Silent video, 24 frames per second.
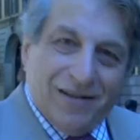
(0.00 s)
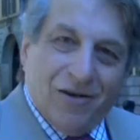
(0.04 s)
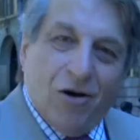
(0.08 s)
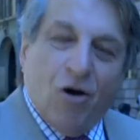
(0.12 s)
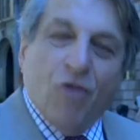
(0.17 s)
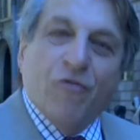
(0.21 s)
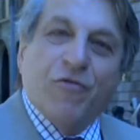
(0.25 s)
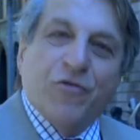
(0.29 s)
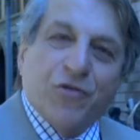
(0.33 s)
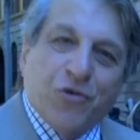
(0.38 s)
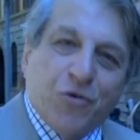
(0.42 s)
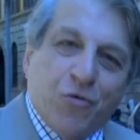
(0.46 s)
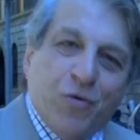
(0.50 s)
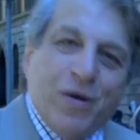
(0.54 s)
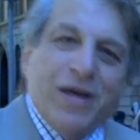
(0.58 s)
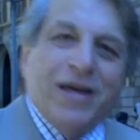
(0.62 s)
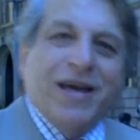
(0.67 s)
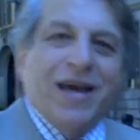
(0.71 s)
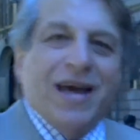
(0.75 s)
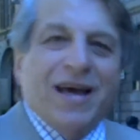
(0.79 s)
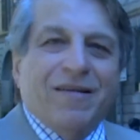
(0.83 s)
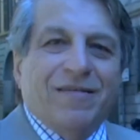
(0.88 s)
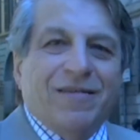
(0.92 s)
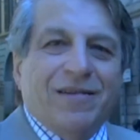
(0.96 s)
Over the
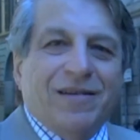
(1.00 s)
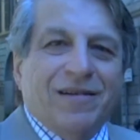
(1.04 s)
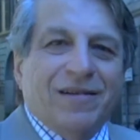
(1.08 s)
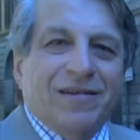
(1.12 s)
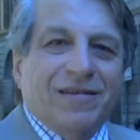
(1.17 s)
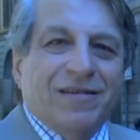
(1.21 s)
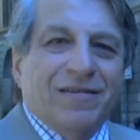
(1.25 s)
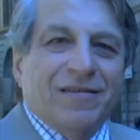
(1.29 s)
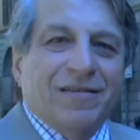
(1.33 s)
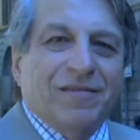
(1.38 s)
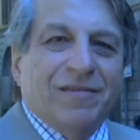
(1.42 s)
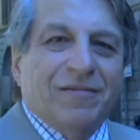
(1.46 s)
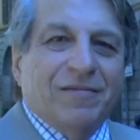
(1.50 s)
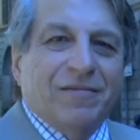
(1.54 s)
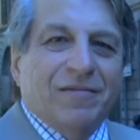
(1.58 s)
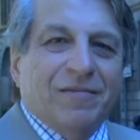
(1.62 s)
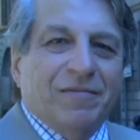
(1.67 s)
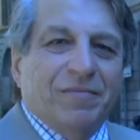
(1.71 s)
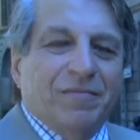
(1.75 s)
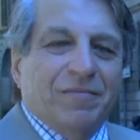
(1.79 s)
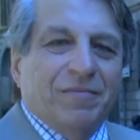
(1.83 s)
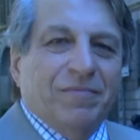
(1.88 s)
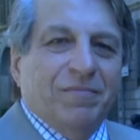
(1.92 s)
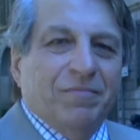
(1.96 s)
weekend,
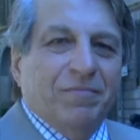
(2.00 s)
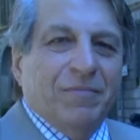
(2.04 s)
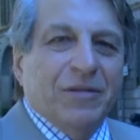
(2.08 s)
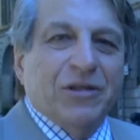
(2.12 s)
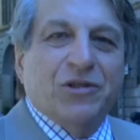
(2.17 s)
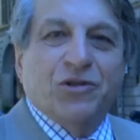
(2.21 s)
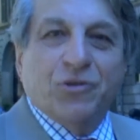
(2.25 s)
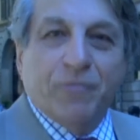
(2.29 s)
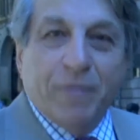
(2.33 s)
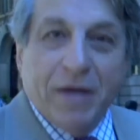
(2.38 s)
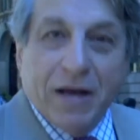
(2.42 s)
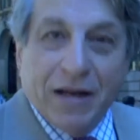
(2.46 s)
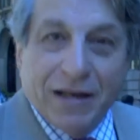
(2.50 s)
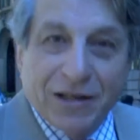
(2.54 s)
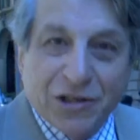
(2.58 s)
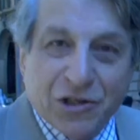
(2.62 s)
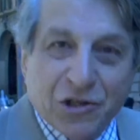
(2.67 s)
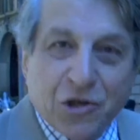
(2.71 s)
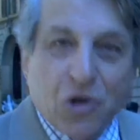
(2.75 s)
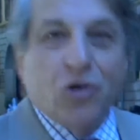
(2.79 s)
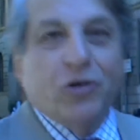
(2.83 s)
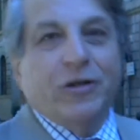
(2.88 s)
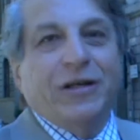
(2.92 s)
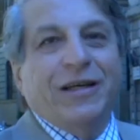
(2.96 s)
Mr.
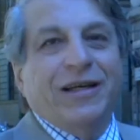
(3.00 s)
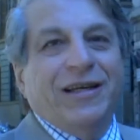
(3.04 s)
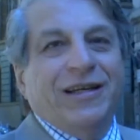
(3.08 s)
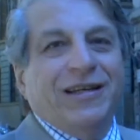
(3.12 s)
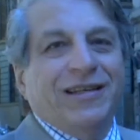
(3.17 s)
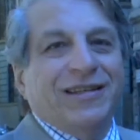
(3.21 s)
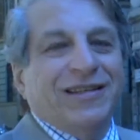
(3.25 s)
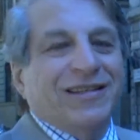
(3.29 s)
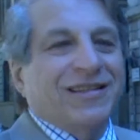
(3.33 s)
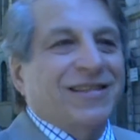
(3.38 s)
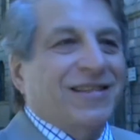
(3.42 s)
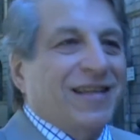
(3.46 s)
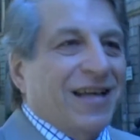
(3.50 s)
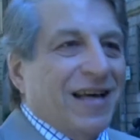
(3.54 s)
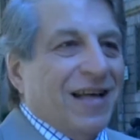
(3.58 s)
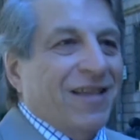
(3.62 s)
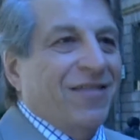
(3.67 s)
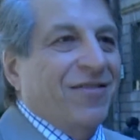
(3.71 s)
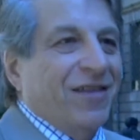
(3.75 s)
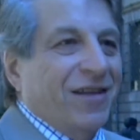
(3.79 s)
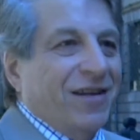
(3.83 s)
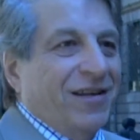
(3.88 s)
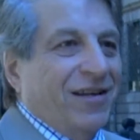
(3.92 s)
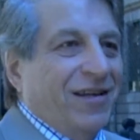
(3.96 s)
Berlusconi said
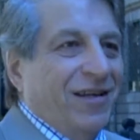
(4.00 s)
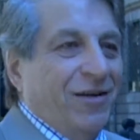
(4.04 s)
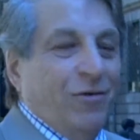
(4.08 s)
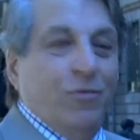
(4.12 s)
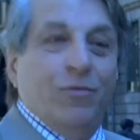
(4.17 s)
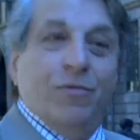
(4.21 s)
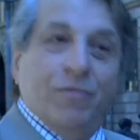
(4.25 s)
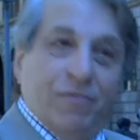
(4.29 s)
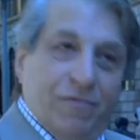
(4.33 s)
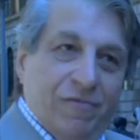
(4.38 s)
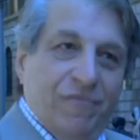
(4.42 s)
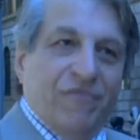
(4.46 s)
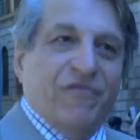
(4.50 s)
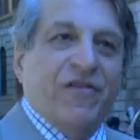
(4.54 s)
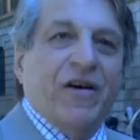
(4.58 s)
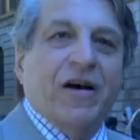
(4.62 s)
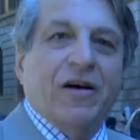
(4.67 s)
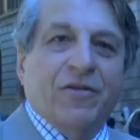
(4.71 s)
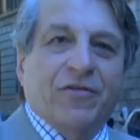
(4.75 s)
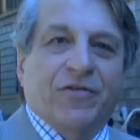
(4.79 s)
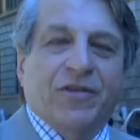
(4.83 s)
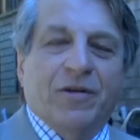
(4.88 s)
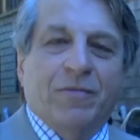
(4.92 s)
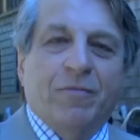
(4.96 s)
that he
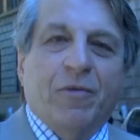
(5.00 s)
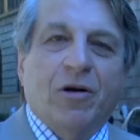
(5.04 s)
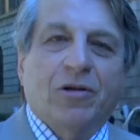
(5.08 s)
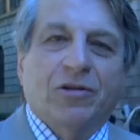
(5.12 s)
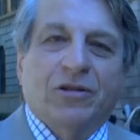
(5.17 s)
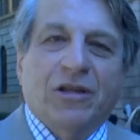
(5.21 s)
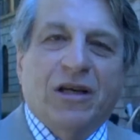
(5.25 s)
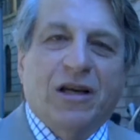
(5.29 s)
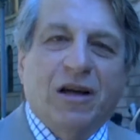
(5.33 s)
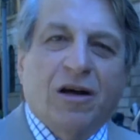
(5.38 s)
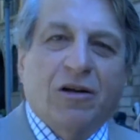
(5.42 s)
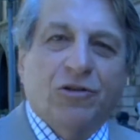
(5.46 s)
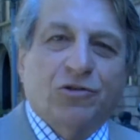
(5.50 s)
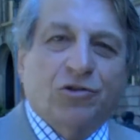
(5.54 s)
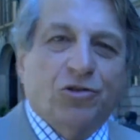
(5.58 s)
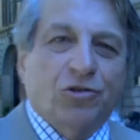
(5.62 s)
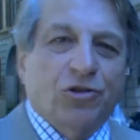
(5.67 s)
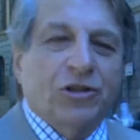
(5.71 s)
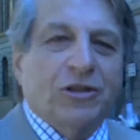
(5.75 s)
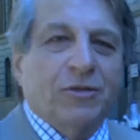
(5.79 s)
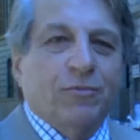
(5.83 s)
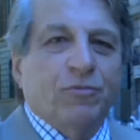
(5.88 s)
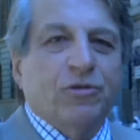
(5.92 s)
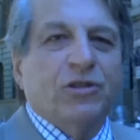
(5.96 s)
felt that
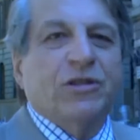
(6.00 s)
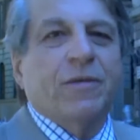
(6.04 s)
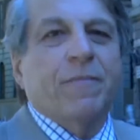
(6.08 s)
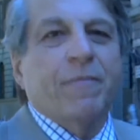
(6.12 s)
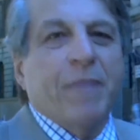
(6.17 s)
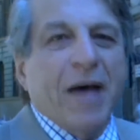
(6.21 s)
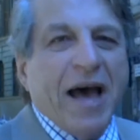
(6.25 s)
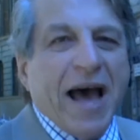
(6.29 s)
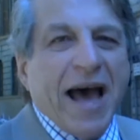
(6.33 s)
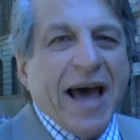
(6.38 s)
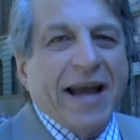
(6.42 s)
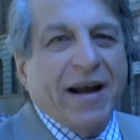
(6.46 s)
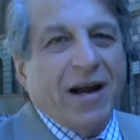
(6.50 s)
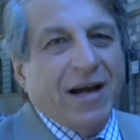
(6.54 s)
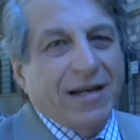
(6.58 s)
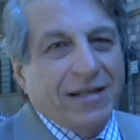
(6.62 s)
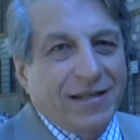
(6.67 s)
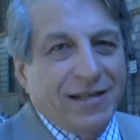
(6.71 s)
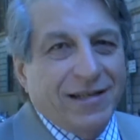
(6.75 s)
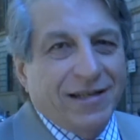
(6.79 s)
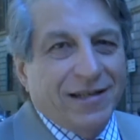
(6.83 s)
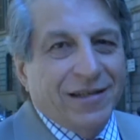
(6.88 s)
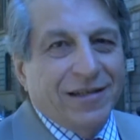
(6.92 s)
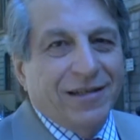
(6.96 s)
multiculturalism was a bad
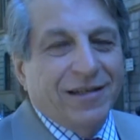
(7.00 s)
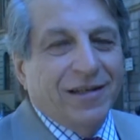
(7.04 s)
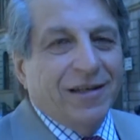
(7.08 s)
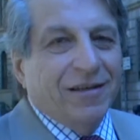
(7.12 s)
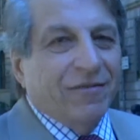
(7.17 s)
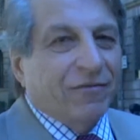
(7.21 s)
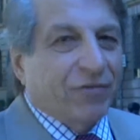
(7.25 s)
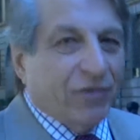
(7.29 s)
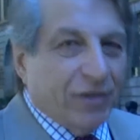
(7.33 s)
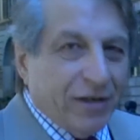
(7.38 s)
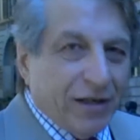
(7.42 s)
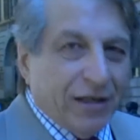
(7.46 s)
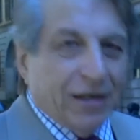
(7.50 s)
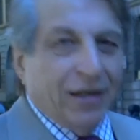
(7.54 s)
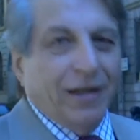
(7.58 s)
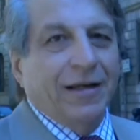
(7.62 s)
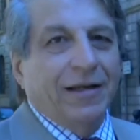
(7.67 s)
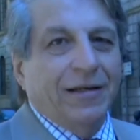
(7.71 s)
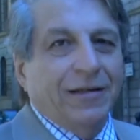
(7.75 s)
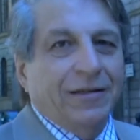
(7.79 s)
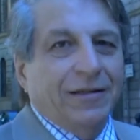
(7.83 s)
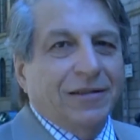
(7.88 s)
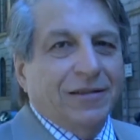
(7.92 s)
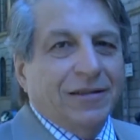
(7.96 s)
idea for Italy.
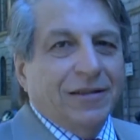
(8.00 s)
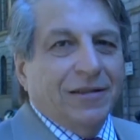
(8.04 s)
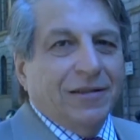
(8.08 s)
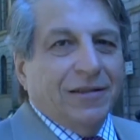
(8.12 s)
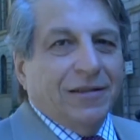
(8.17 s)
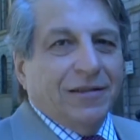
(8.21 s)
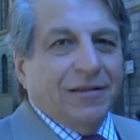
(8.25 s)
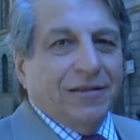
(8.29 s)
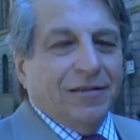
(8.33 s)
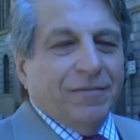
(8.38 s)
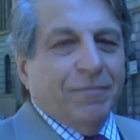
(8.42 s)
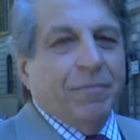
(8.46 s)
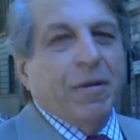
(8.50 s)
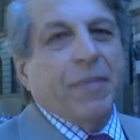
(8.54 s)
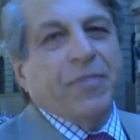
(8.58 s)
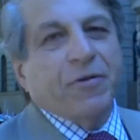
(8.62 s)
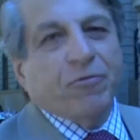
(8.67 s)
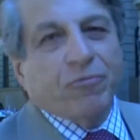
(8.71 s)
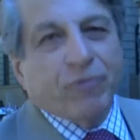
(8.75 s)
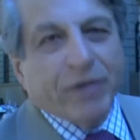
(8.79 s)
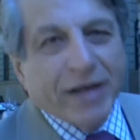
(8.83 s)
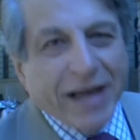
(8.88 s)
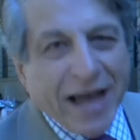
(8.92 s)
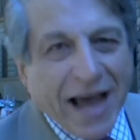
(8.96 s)
But
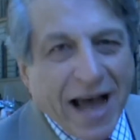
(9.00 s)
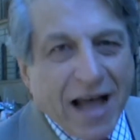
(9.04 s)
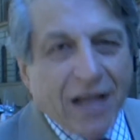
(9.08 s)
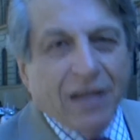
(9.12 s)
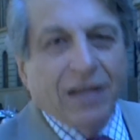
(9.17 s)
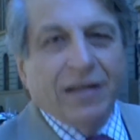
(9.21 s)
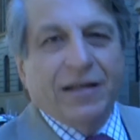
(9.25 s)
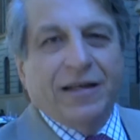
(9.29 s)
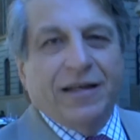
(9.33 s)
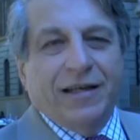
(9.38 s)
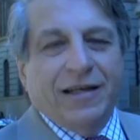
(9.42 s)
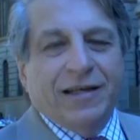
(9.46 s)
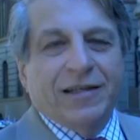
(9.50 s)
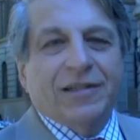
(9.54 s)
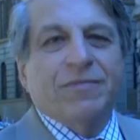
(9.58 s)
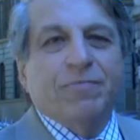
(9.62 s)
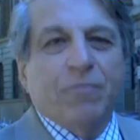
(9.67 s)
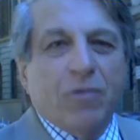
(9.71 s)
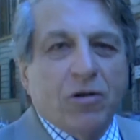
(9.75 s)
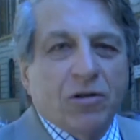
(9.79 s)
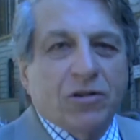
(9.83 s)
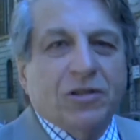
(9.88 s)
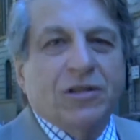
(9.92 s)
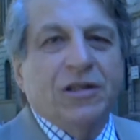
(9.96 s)
the reality is
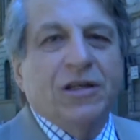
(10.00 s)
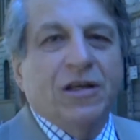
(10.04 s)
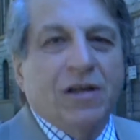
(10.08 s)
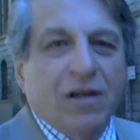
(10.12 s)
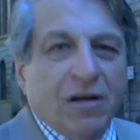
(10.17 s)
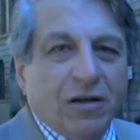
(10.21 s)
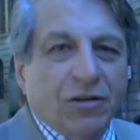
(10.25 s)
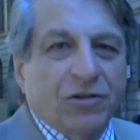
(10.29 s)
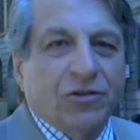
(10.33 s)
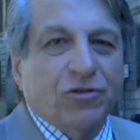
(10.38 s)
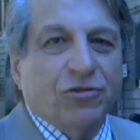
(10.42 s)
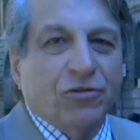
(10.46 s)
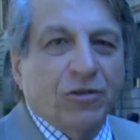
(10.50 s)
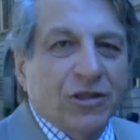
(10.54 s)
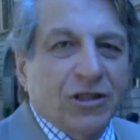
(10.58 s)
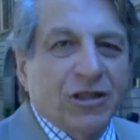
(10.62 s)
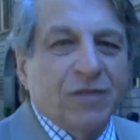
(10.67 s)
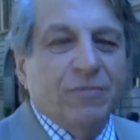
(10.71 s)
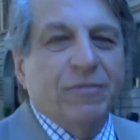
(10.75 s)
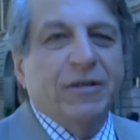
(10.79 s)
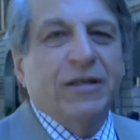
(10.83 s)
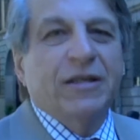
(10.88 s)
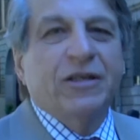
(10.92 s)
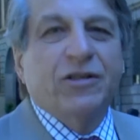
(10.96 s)

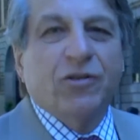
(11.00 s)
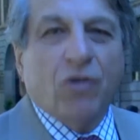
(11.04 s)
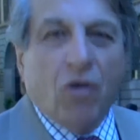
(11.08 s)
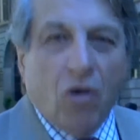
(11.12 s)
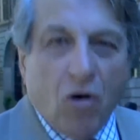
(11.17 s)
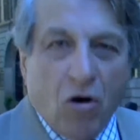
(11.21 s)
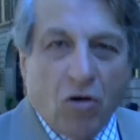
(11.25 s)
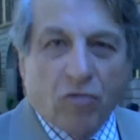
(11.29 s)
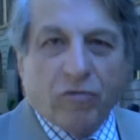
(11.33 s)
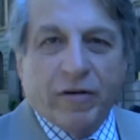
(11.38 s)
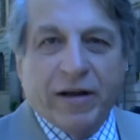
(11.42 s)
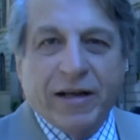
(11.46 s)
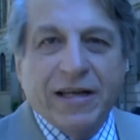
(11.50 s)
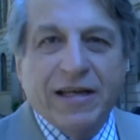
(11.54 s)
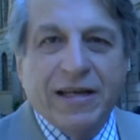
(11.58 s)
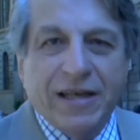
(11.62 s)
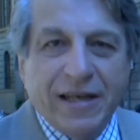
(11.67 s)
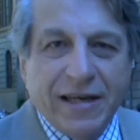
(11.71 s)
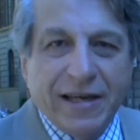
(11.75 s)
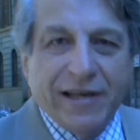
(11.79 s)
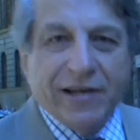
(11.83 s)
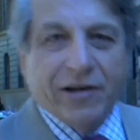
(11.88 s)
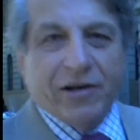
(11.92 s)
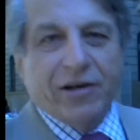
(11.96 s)
multiculturalism is already
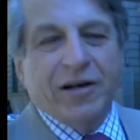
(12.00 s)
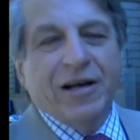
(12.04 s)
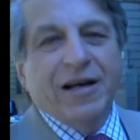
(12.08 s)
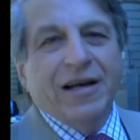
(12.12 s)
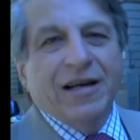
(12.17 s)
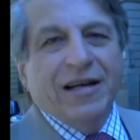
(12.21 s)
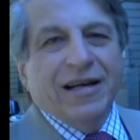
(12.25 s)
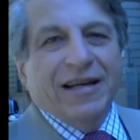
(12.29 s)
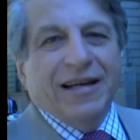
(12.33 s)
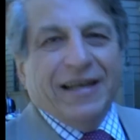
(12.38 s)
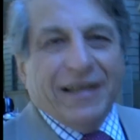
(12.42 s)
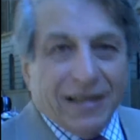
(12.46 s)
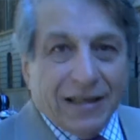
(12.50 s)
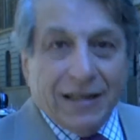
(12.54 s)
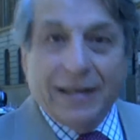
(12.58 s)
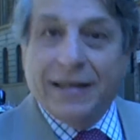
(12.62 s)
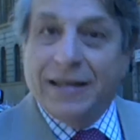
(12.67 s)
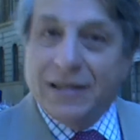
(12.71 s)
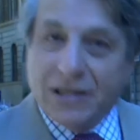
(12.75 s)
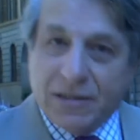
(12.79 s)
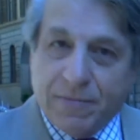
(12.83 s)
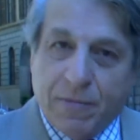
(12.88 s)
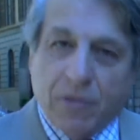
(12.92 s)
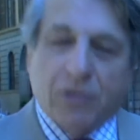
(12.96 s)
here.
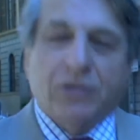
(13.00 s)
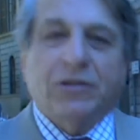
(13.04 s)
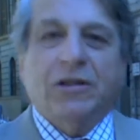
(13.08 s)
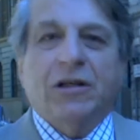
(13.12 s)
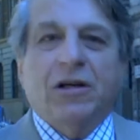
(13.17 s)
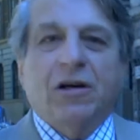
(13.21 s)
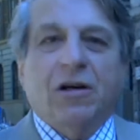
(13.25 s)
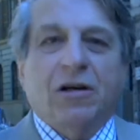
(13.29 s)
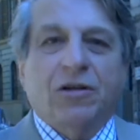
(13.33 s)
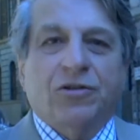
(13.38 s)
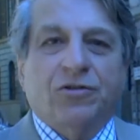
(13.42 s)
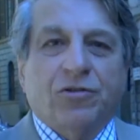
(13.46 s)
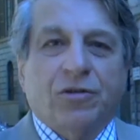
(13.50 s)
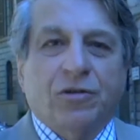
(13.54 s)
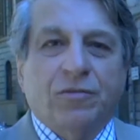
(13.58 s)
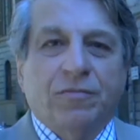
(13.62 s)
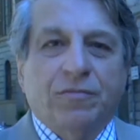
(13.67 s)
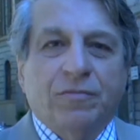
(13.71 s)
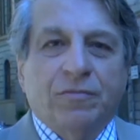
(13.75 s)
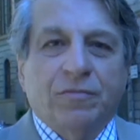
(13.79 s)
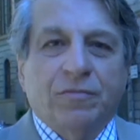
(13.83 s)
Italy is multicultural.